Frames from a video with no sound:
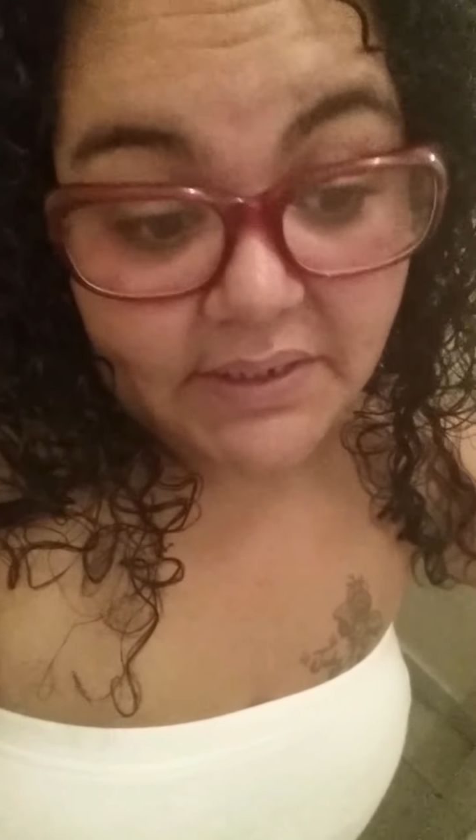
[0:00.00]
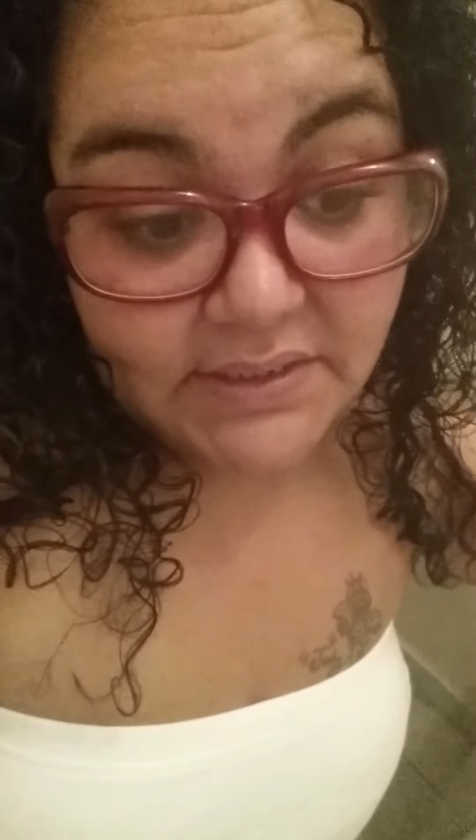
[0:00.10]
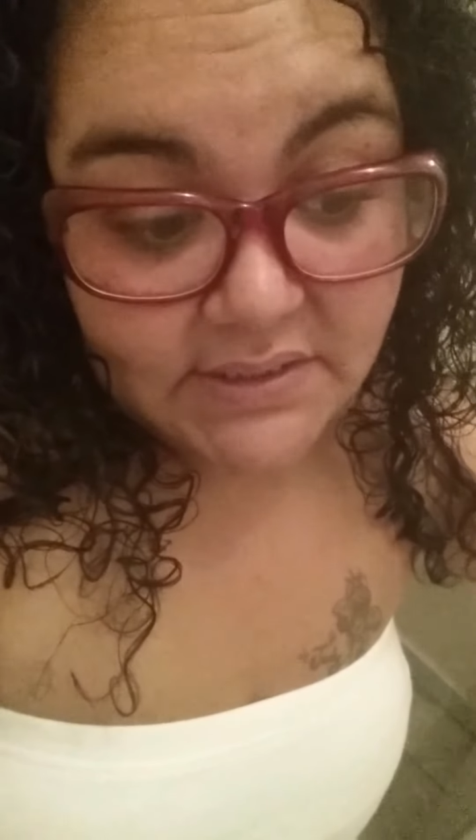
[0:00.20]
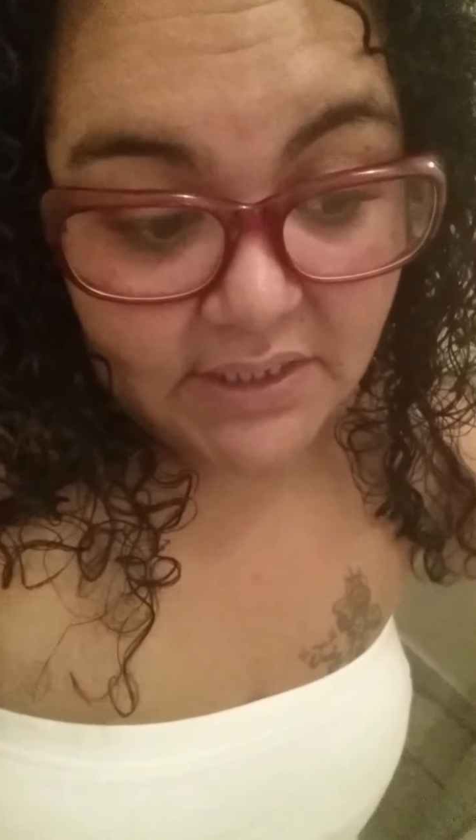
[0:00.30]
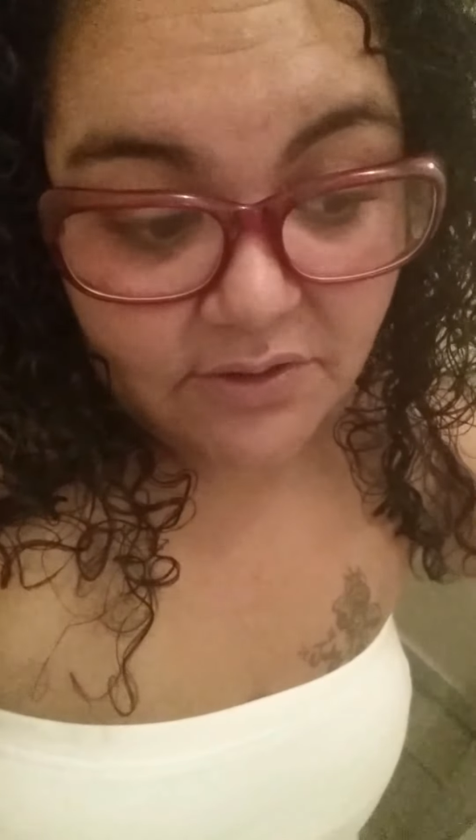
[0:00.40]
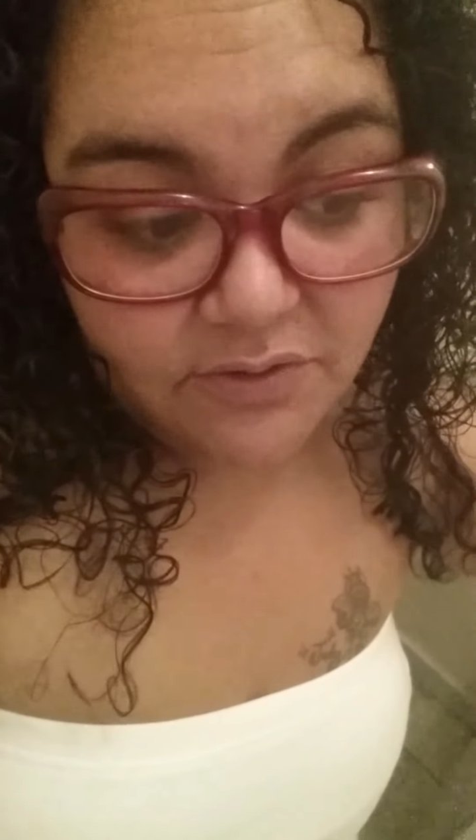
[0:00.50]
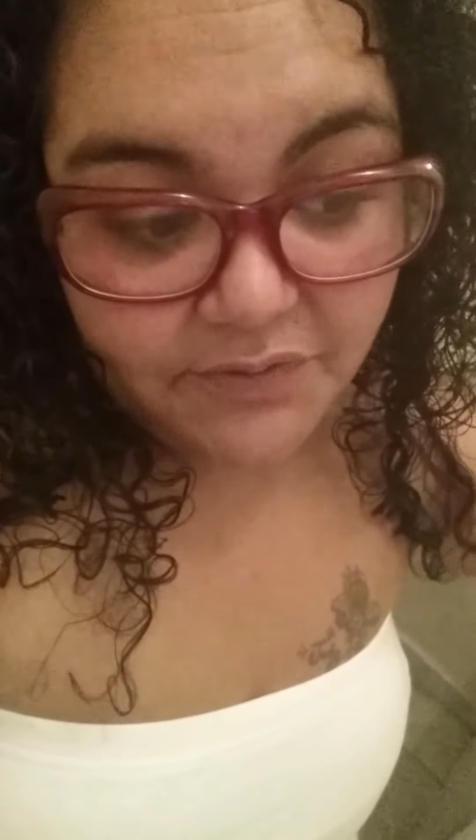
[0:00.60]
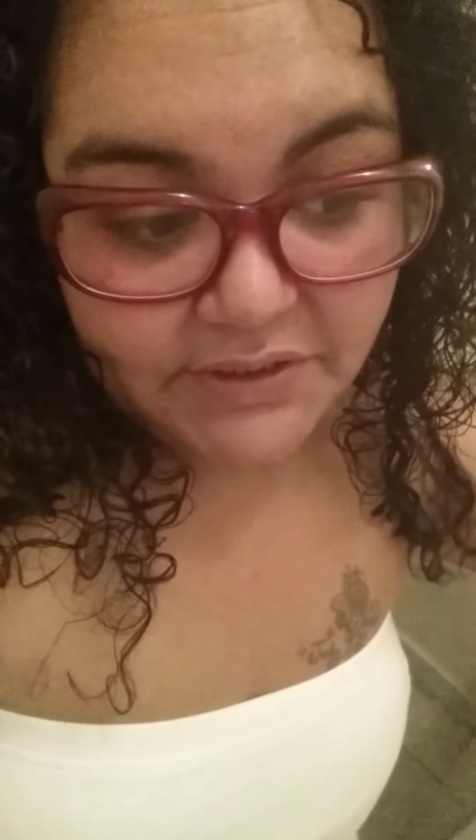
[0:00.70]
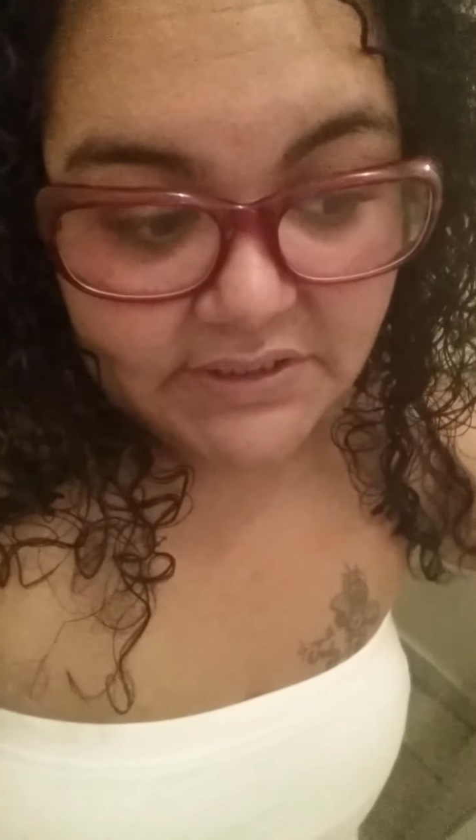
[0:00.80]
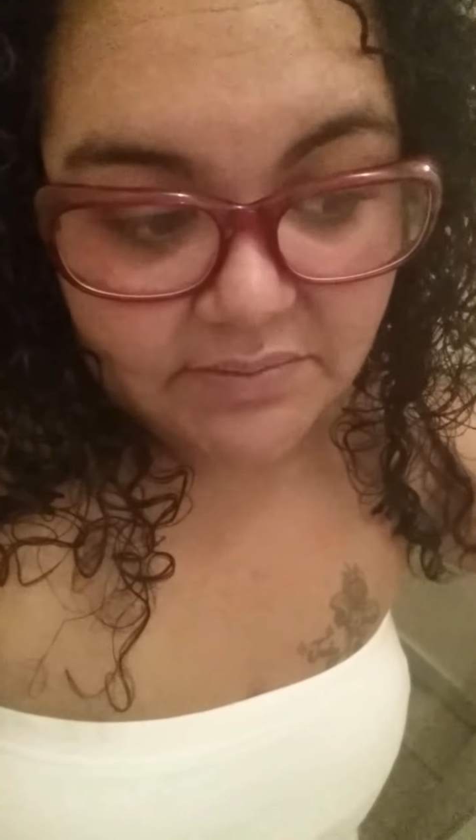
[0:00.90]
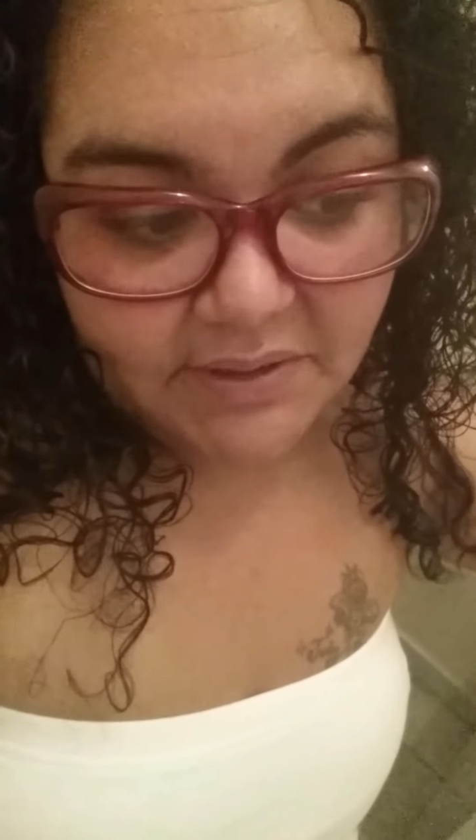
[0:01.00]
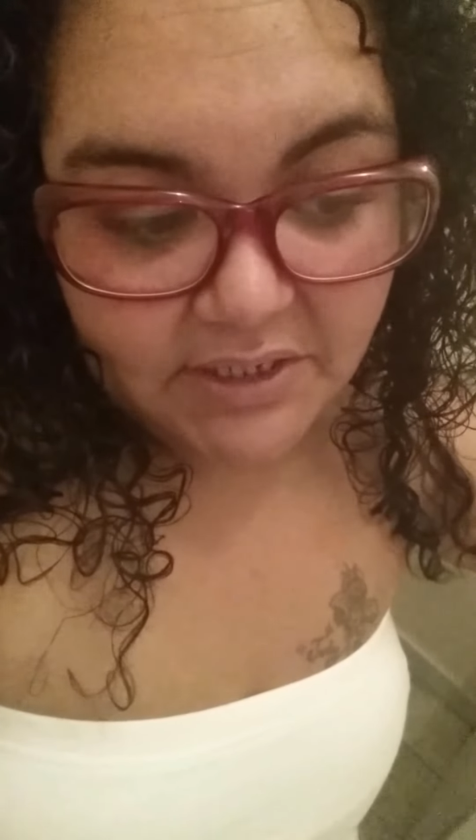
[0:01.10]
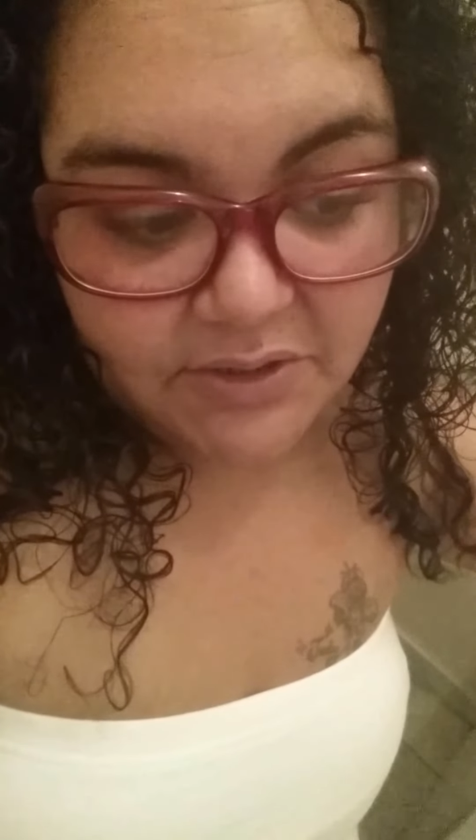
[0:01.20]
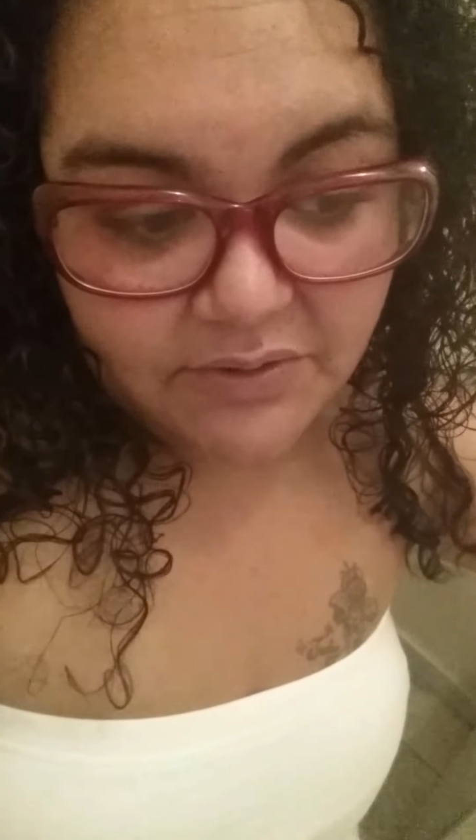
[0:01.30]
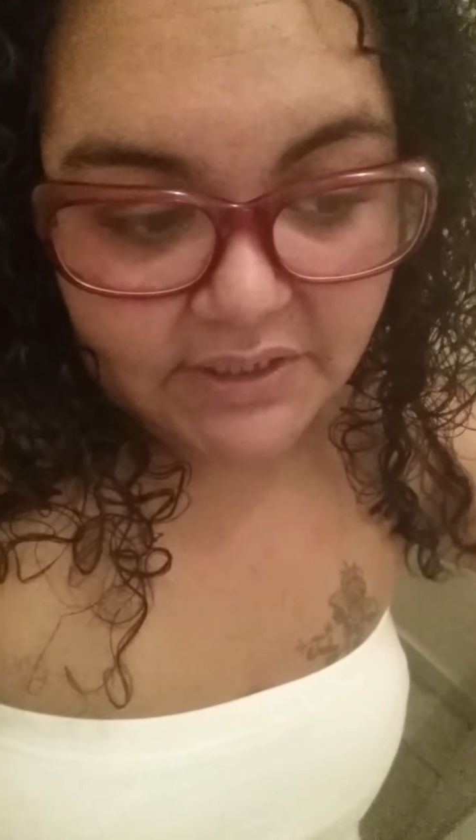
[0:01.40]
being single versus
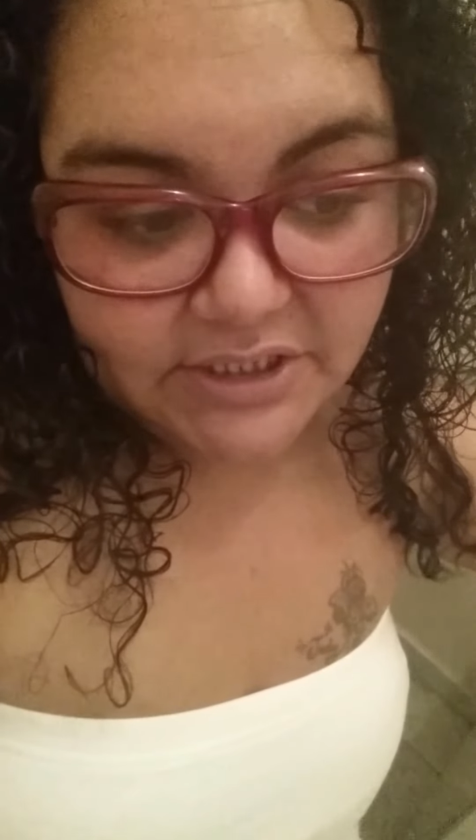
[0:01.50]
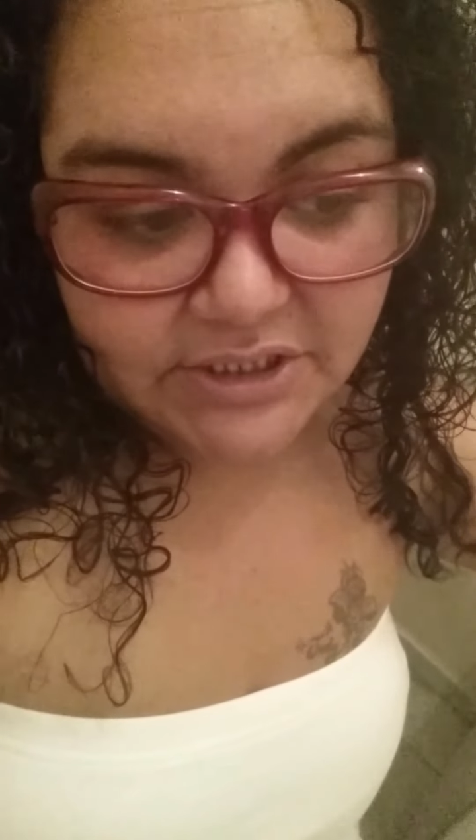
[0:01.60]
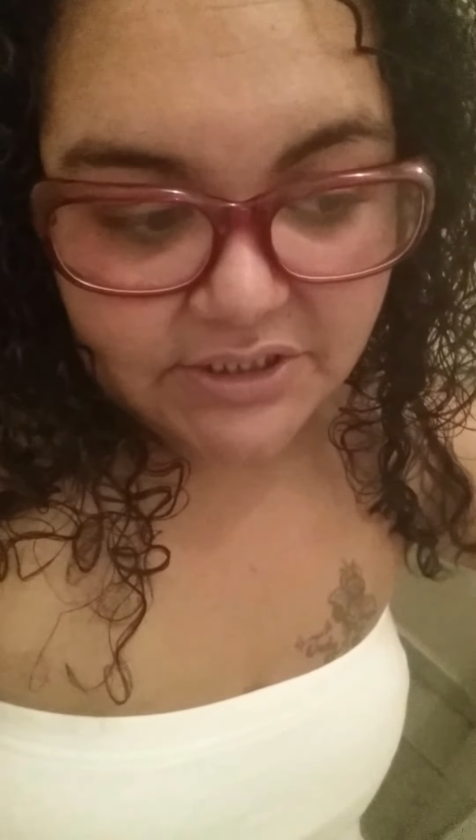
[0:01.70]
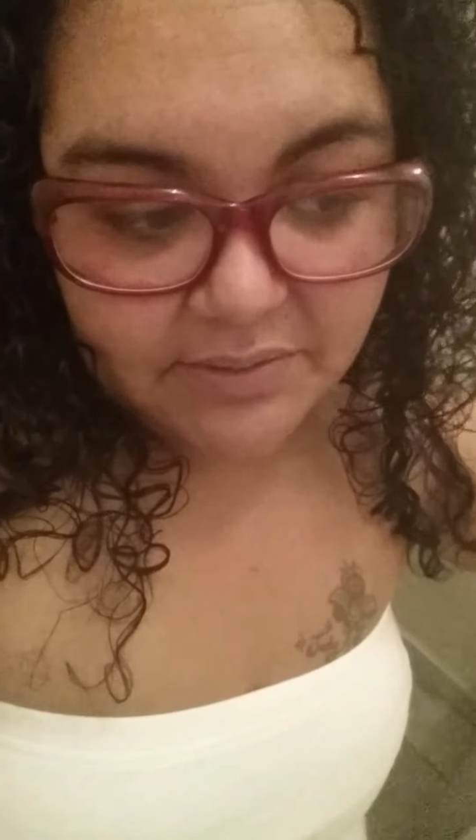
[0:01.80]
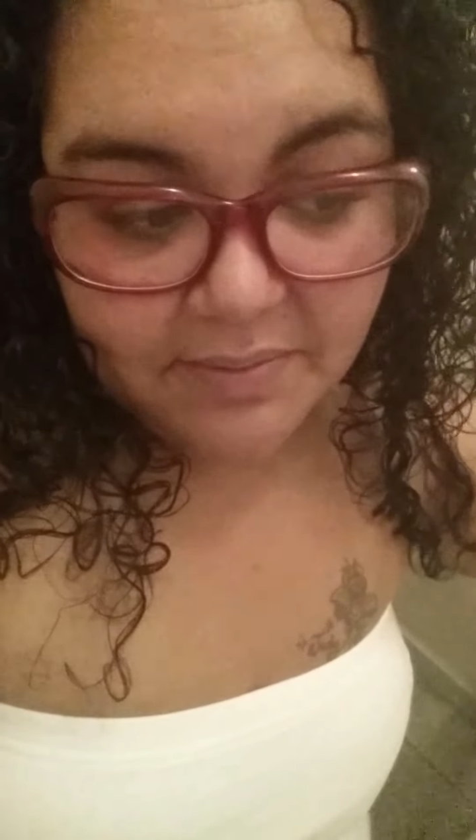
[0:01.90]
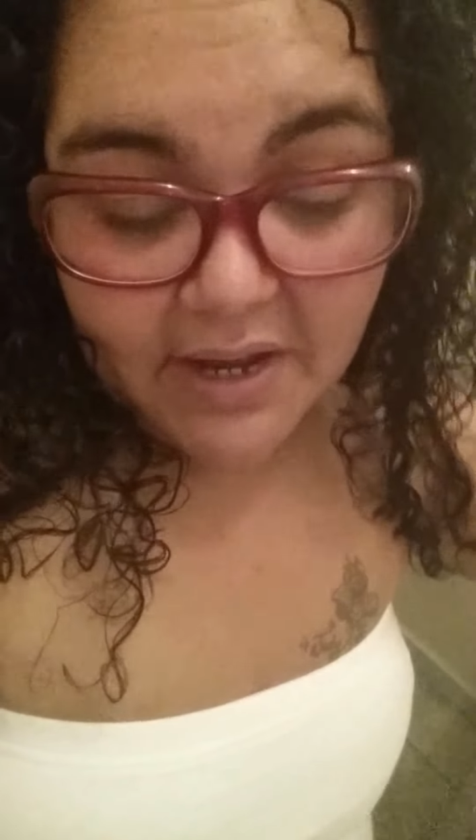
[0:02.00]
being in a relationship.